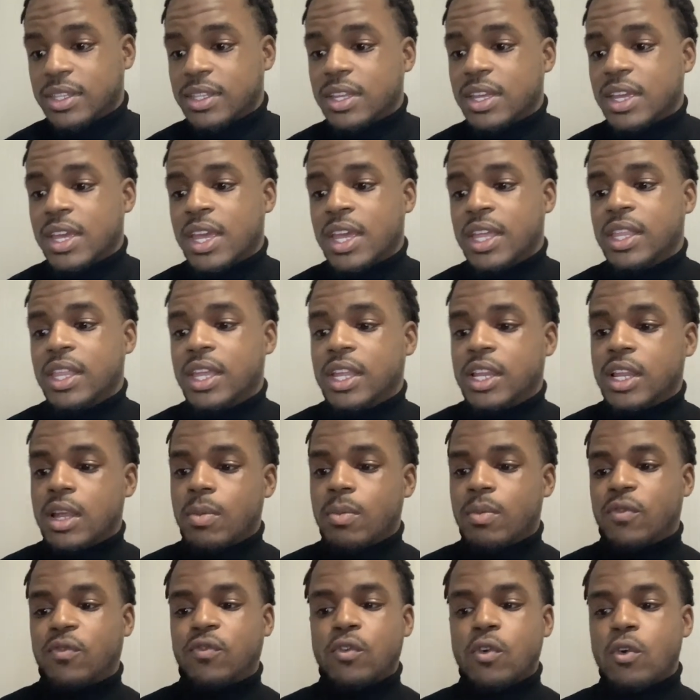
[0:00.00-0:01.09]
And then number
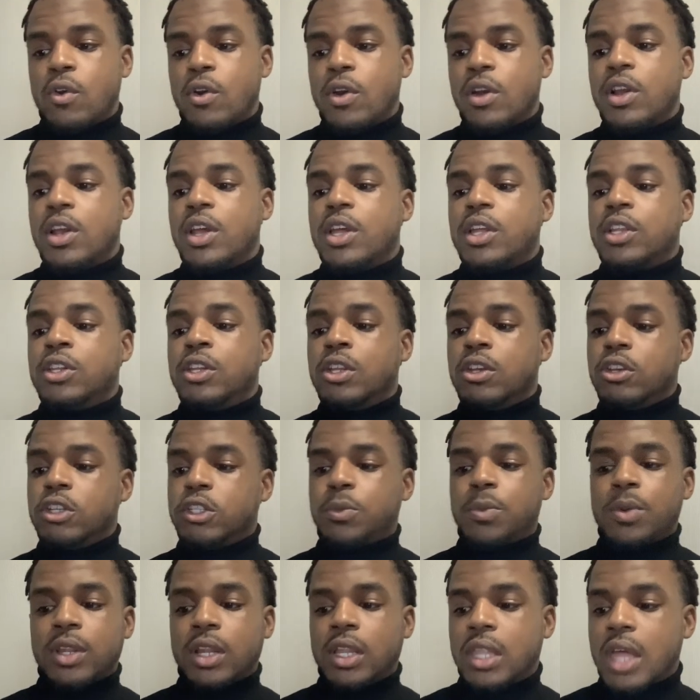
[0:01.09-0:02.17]
4, do you
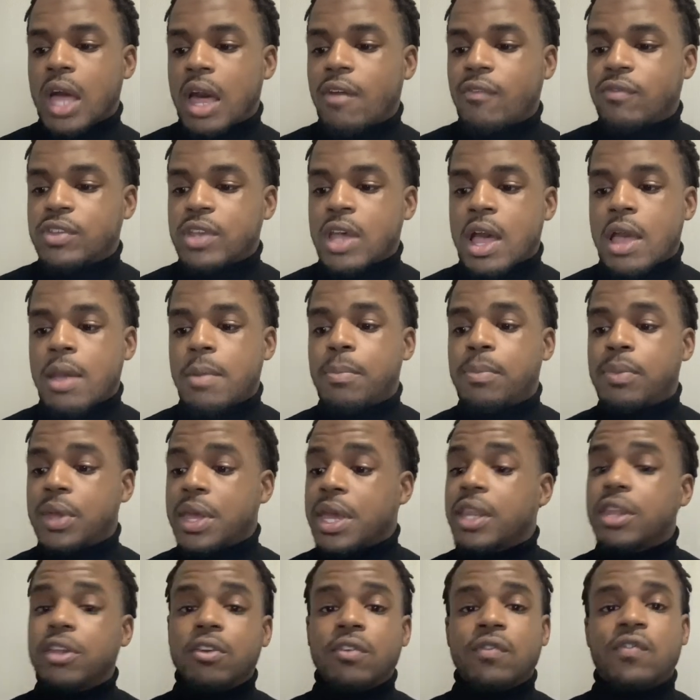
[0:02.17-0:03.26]
spend a lot of time
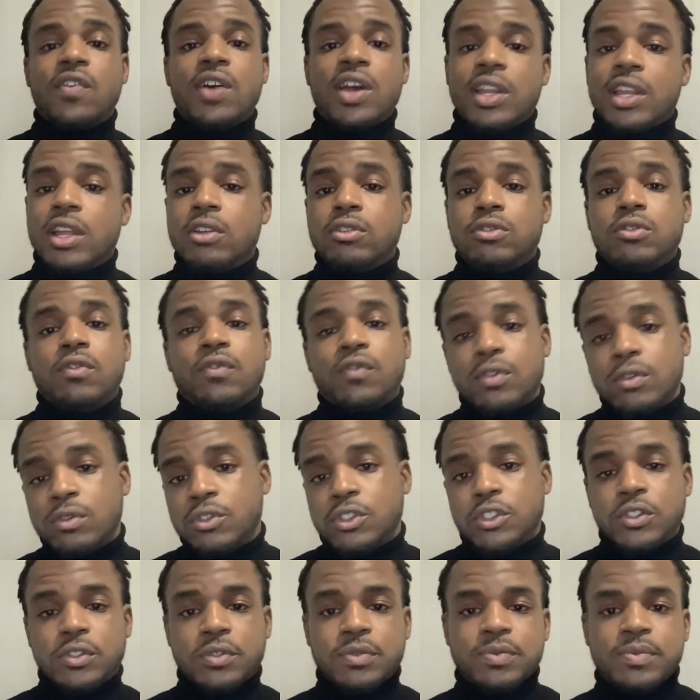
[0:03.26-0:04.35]
planning your financial
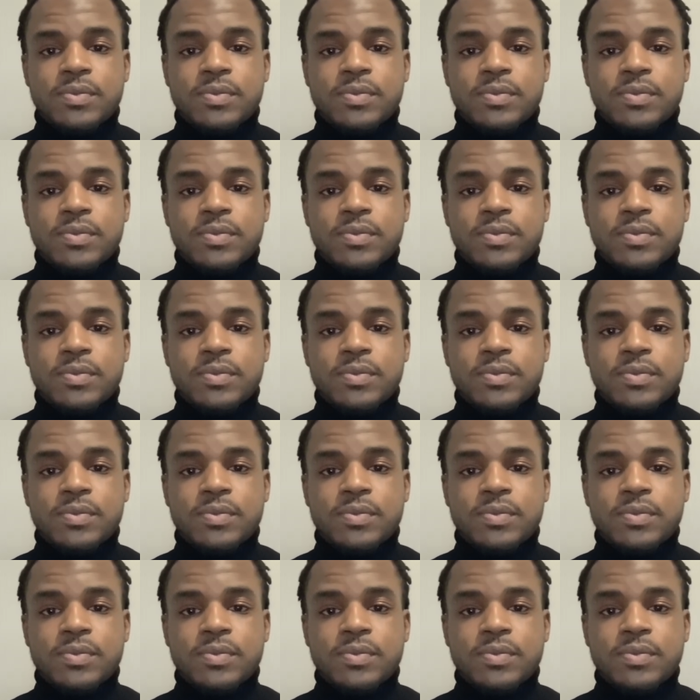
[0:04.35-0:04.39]
future?